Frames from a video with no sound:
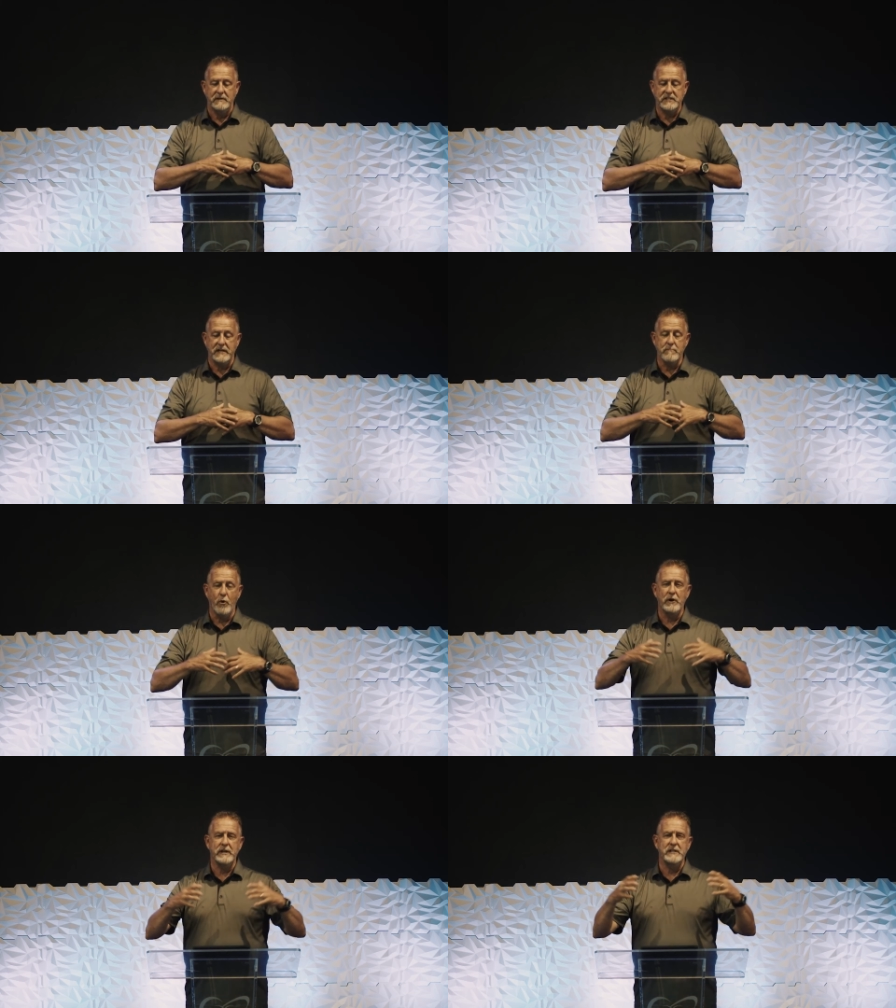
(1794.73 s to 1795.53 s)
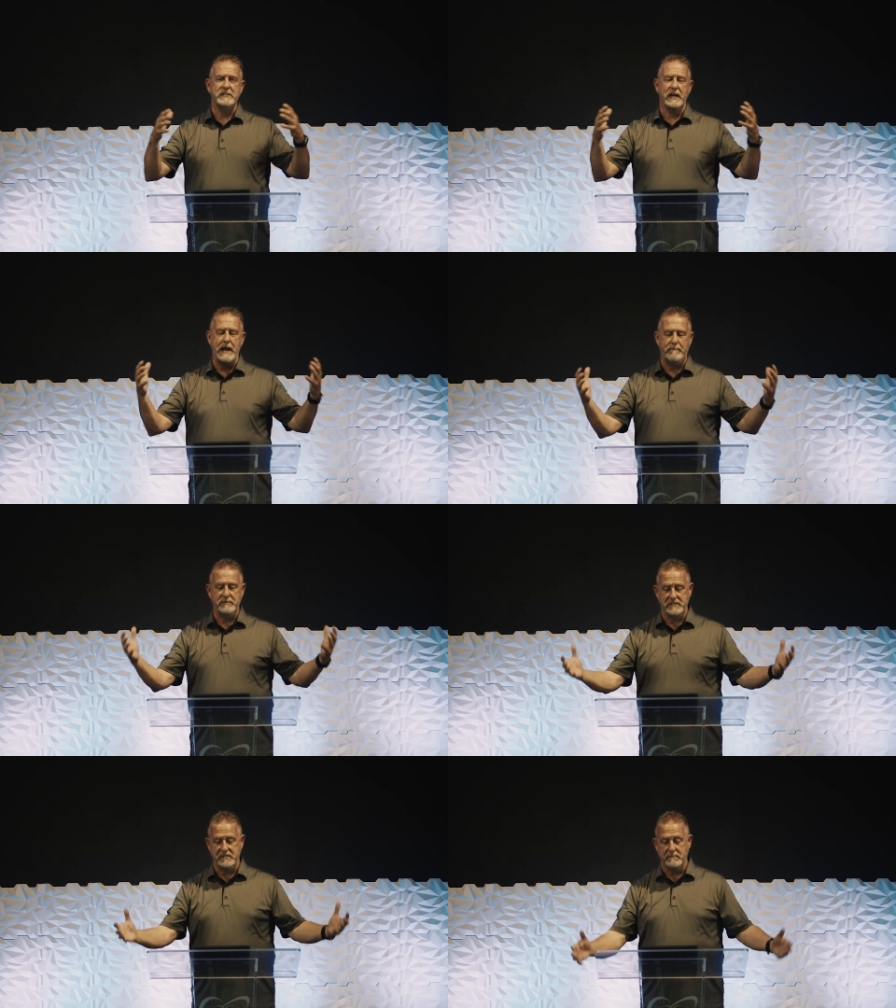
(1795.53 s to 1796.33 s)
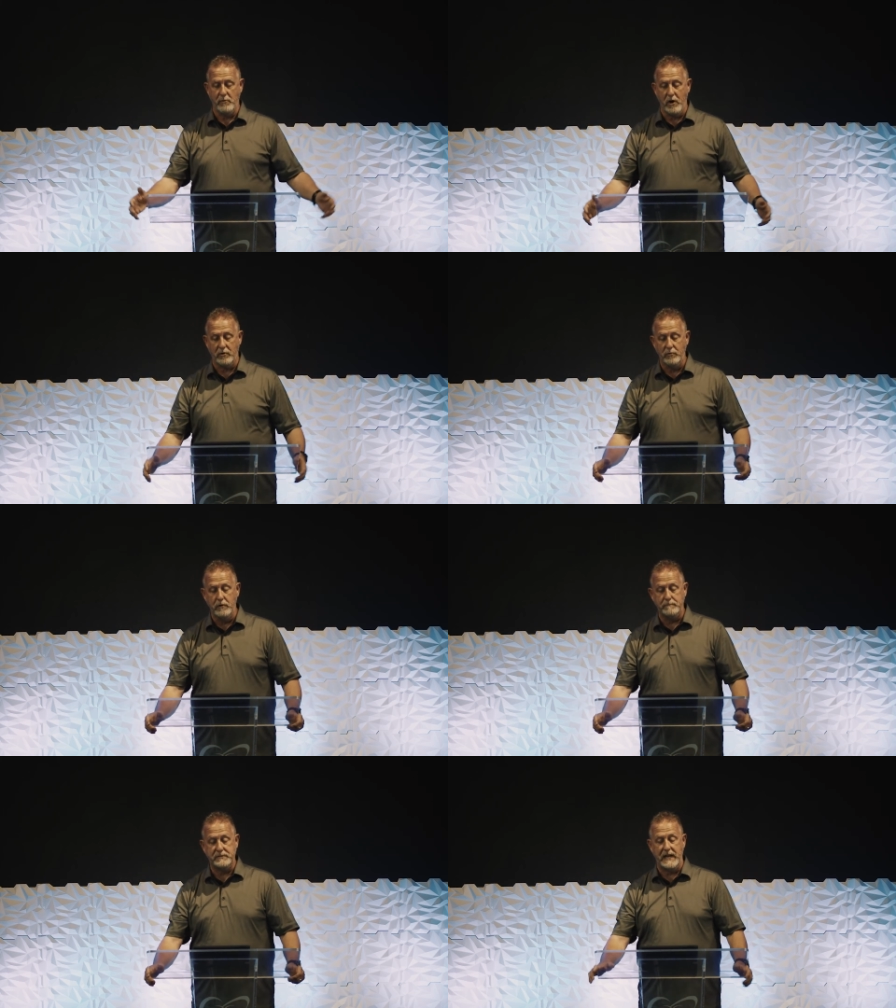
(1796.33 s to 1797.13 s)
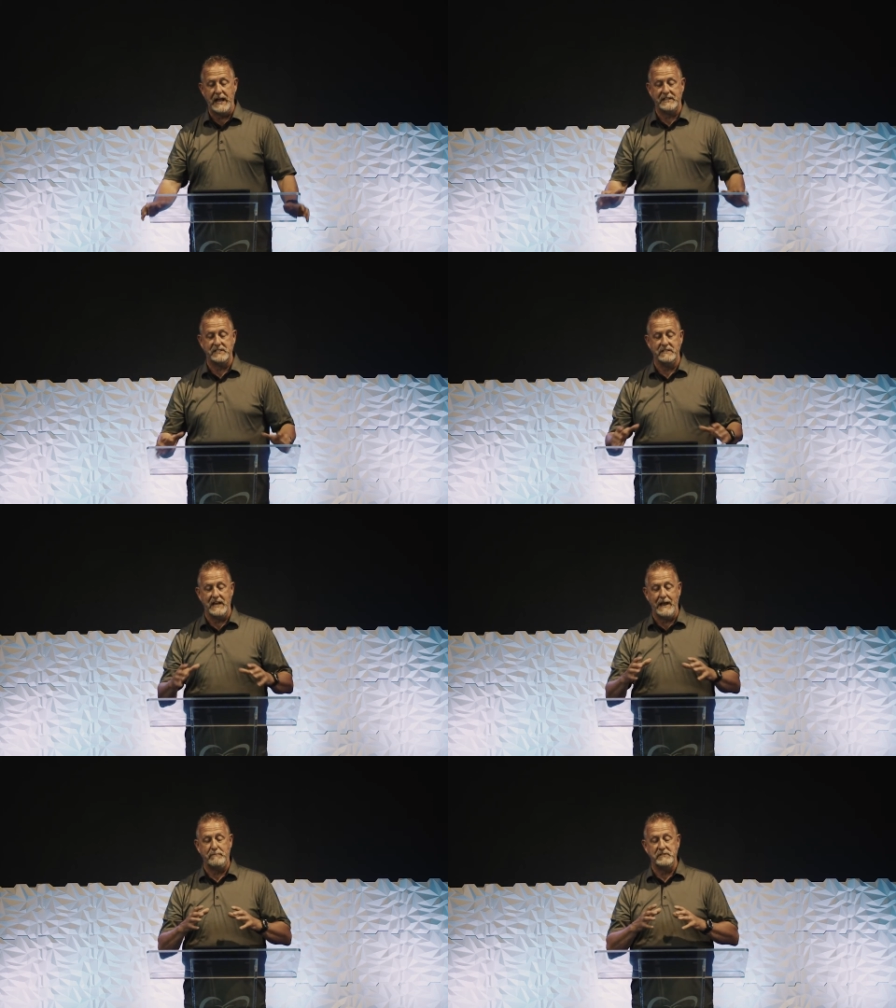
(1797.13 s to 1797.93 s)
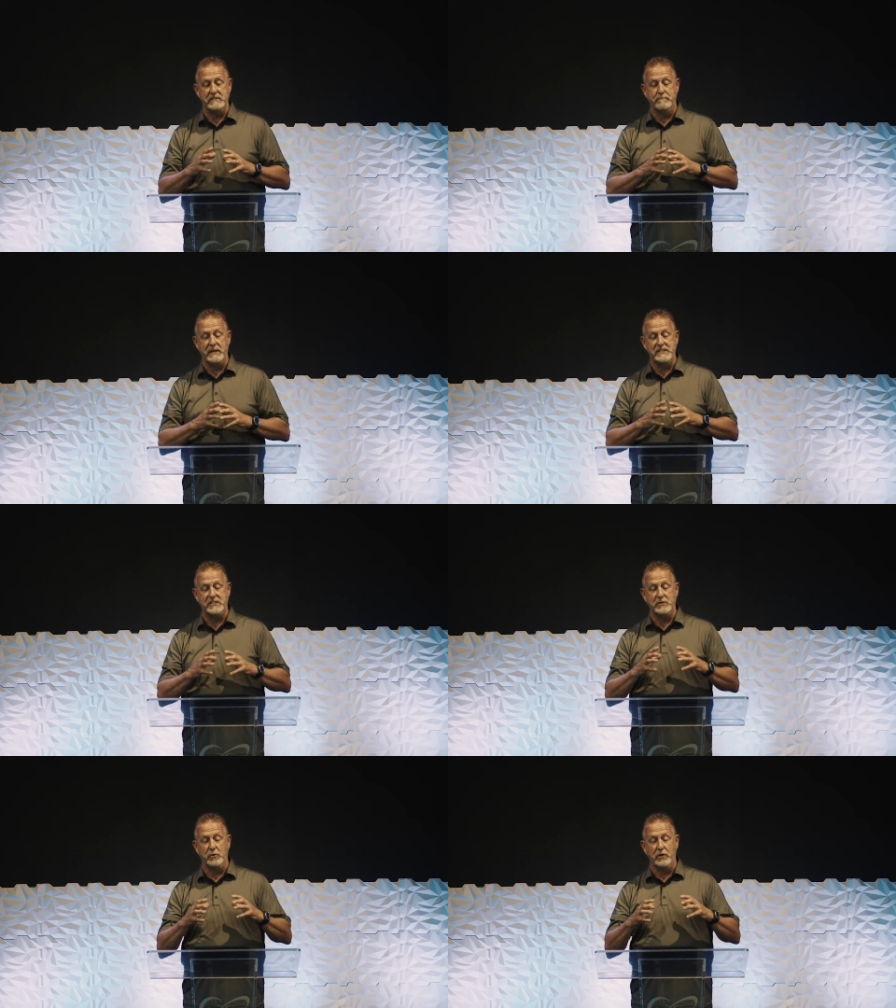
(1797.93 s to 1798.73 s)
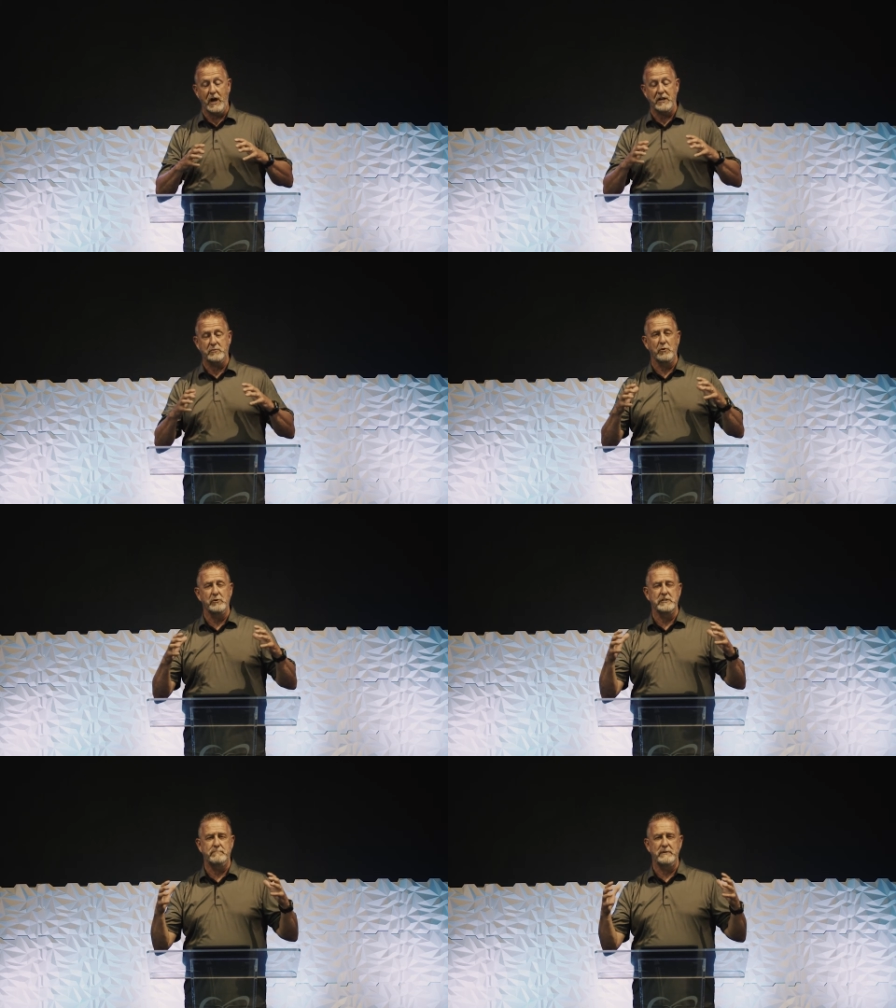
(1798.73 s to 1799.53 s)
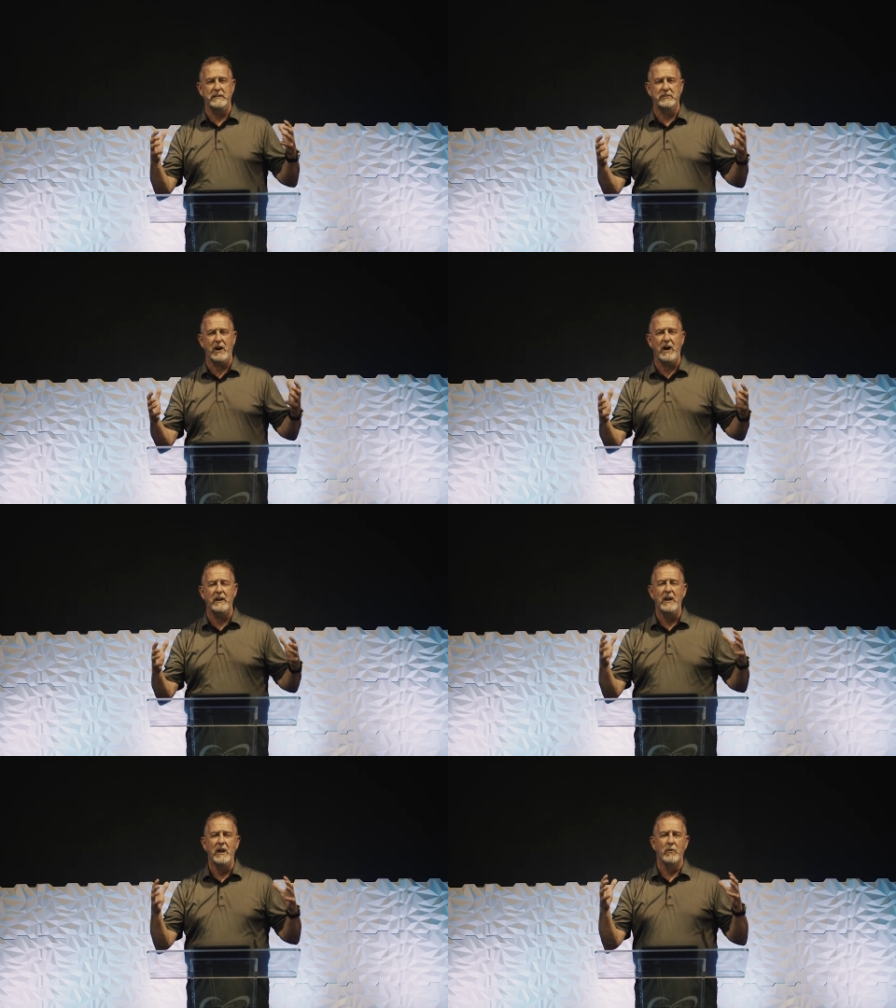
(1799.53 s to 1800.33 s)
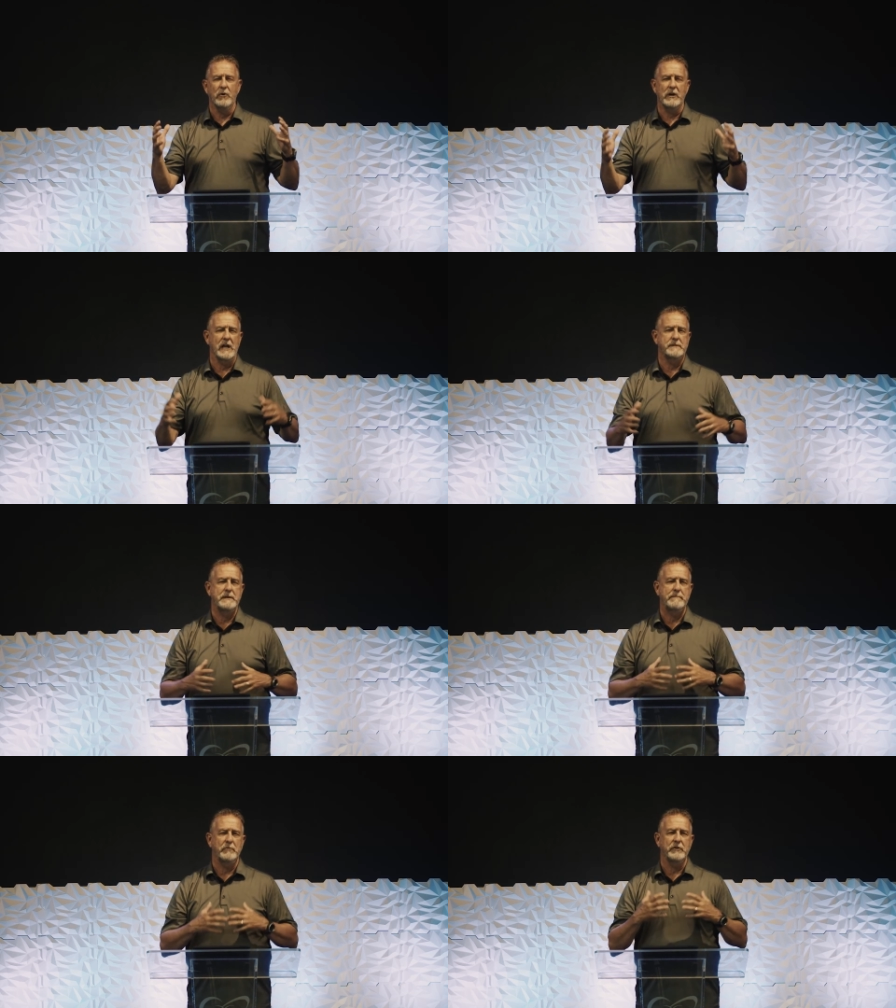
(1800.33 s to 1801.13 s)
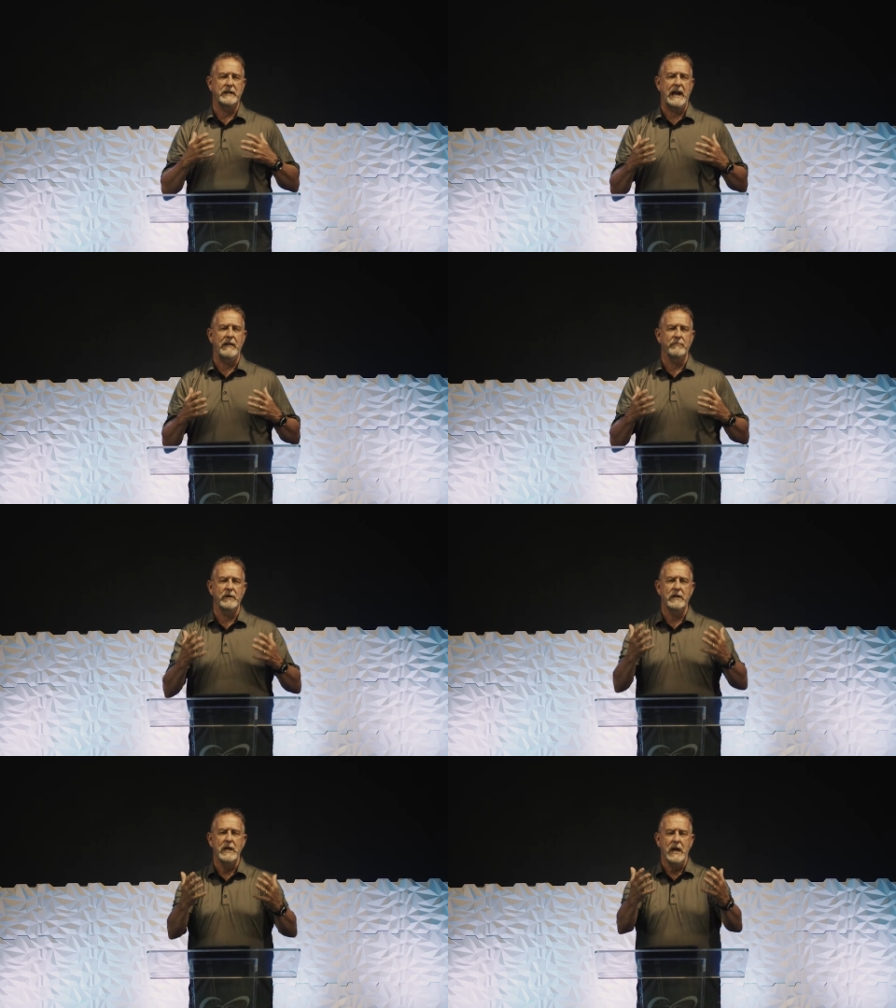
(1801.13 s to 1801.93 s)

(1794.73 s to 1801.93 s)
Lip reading: Sunday mornings, it happens in small groups, it happens in places where God's word is being taught, where God's people are gathering,